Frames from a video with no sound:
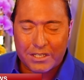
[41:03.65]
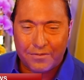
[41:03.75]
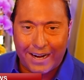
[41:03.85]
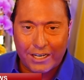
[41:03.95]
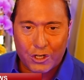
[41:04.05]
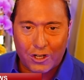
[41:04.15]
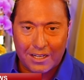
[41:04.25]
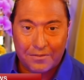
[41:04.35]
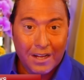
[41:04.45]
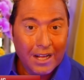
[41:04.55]
What is a financial
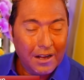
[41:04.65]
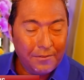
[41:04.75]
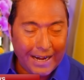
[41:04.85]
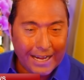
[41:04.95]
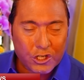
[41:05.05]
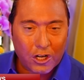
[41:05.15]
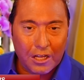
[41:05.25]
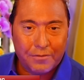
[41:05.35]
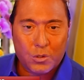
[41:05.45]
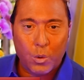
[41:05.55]
cliff? A financial
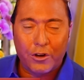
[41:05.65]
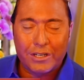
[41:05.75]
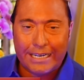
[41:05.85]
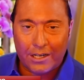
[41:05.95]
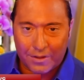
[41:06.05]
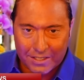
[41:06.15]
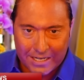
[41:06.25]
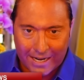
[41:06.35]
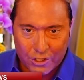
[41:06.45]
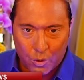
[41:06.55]
cliff is when you're dealing with the
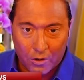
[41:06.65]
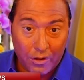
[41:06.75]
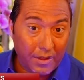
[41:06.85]
status quo.